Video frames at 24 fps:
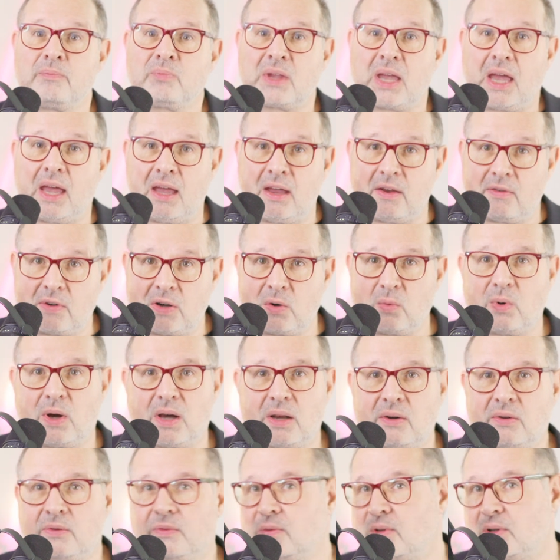Every
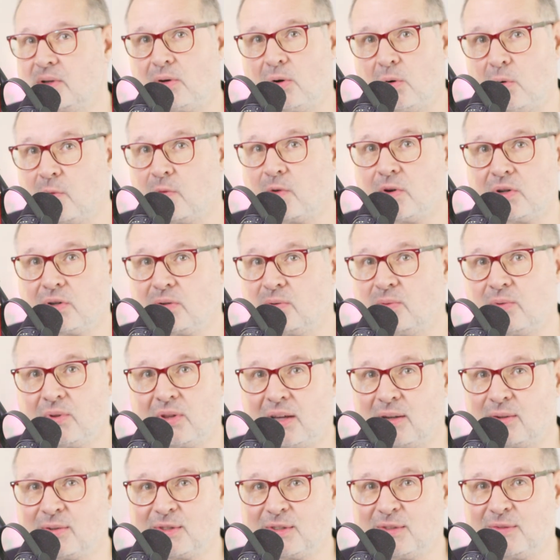one of the over two
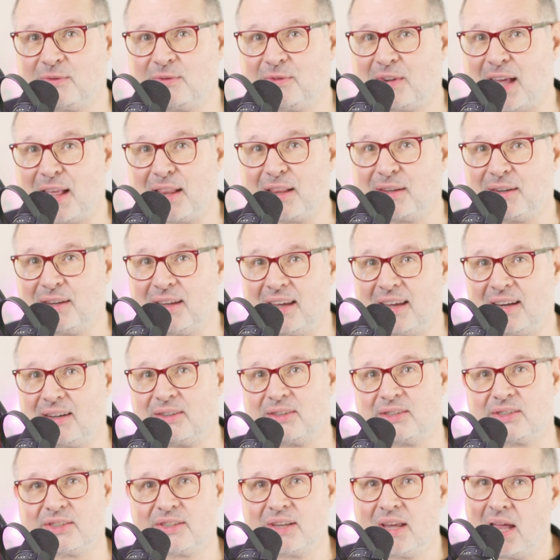thousand
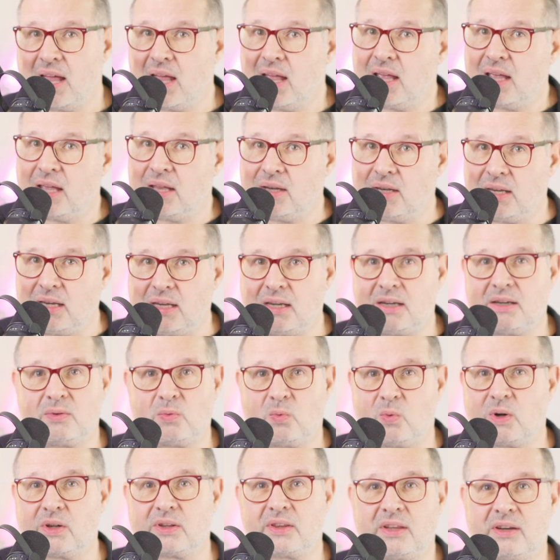validators needed
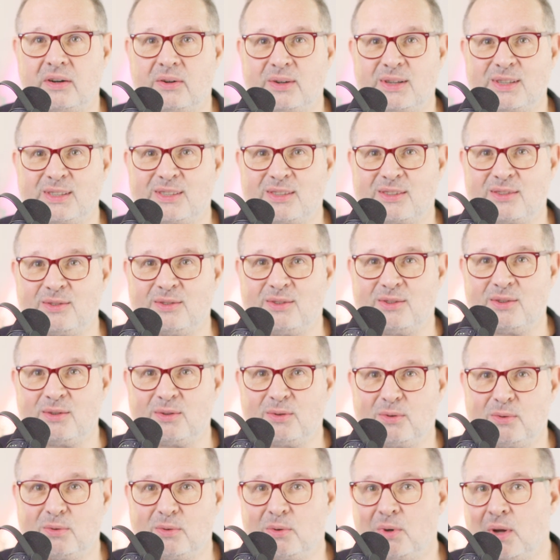what there is to
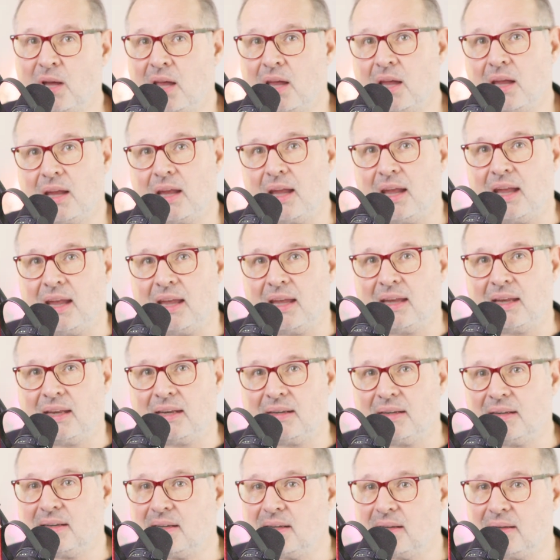do,
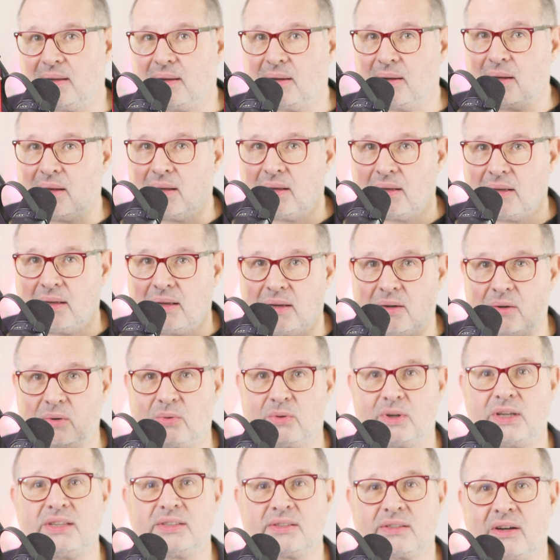and uh, uh,
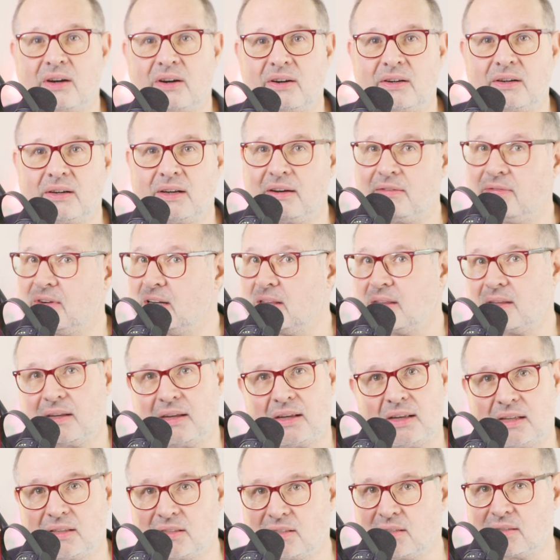restarted
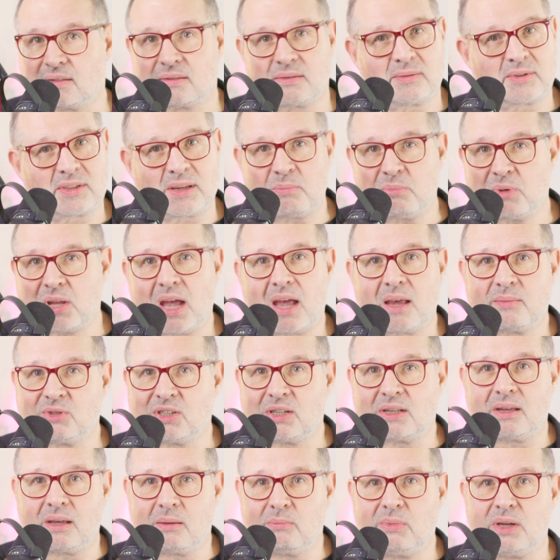everything. It's sometimes
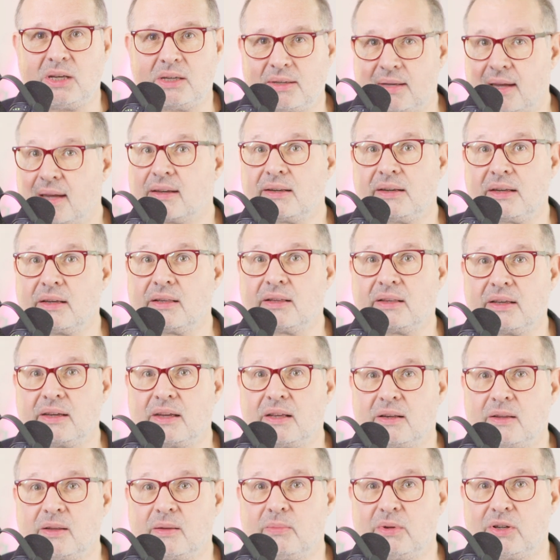it can be technically a
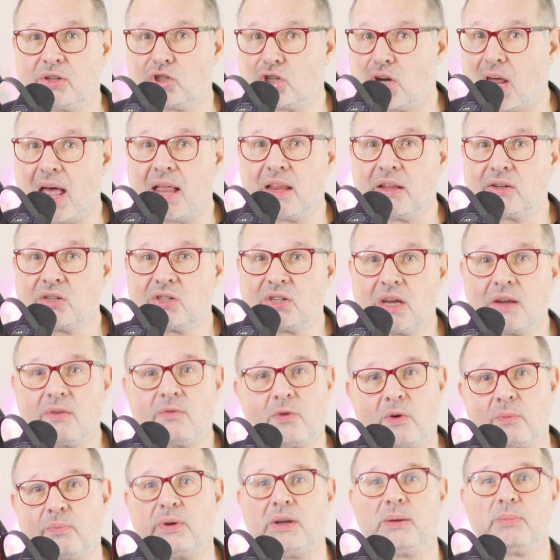little bit challenging
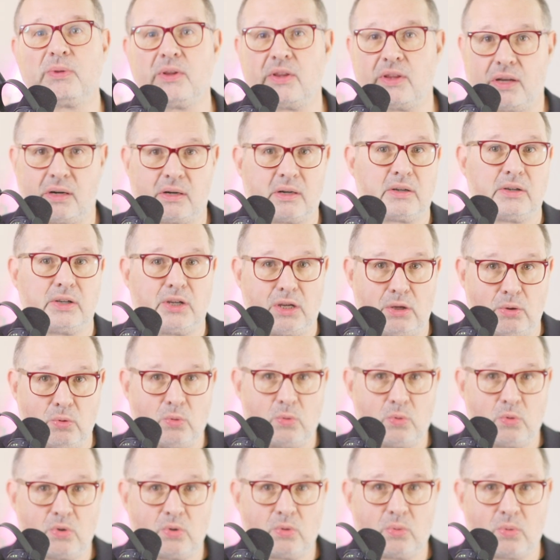for people that are
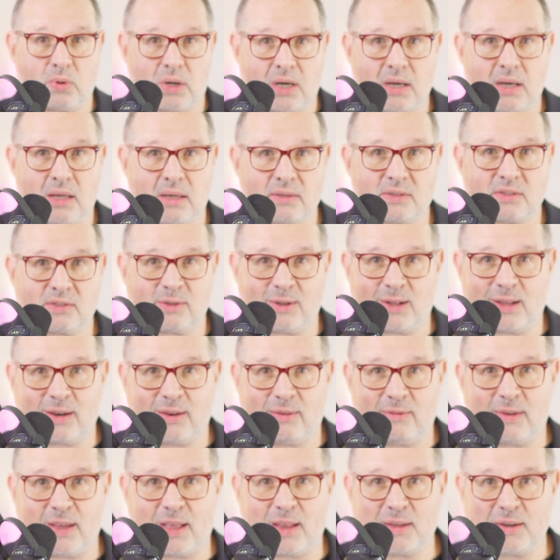new to running a
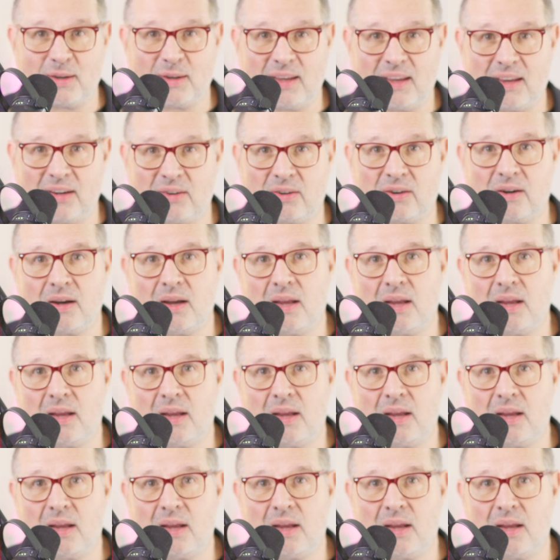Solana validator